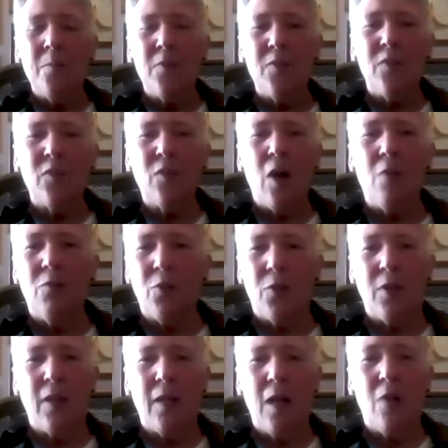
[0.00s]

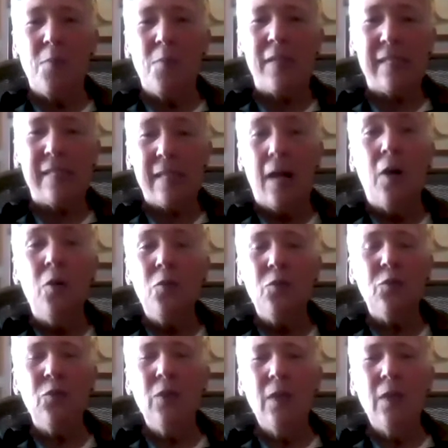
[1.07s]
discovery of myself,